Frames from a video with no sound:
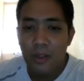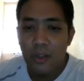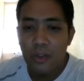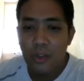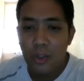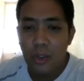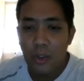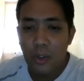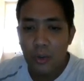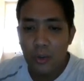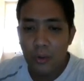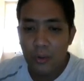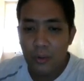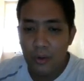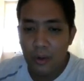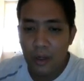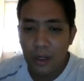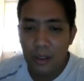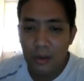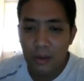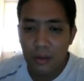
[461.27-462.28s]
So
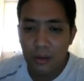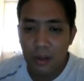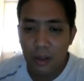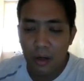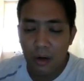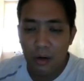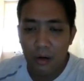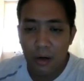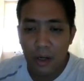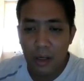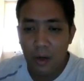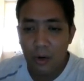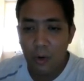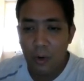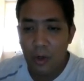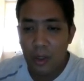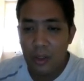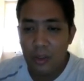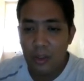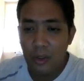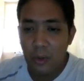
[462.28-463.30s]
right there, I
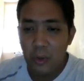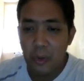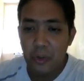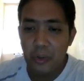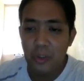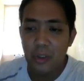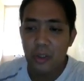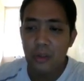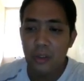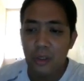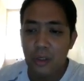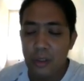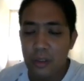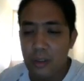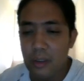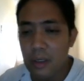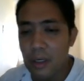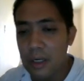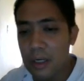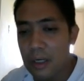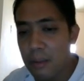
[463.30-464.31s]
already considered
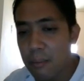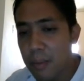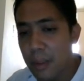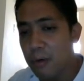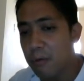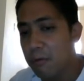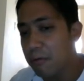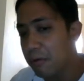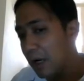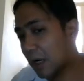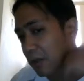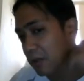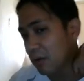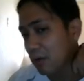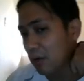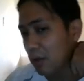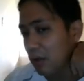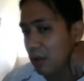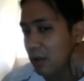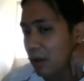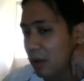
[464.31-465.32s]

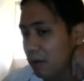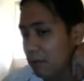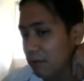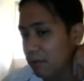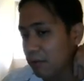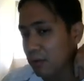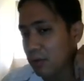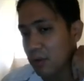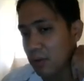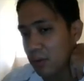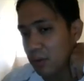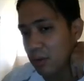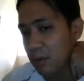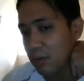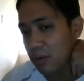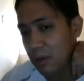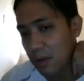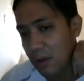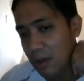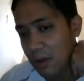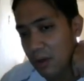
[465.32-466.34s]
manufacturing effort
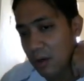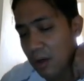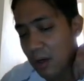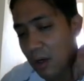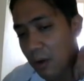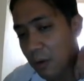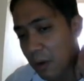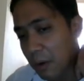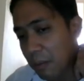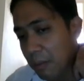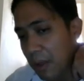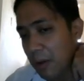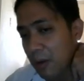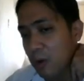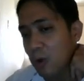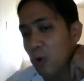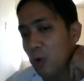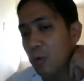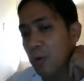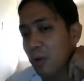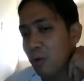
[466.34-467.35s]
or how am I
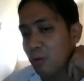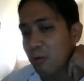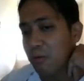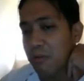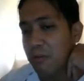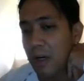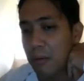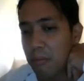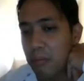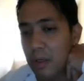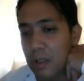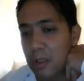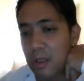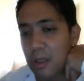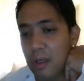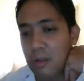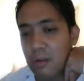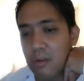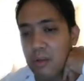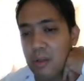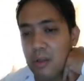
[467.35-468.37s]
going to
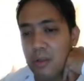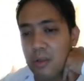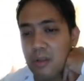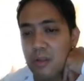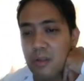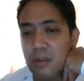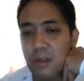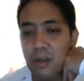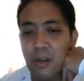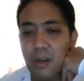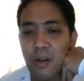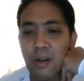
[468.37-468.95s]
fabricate this.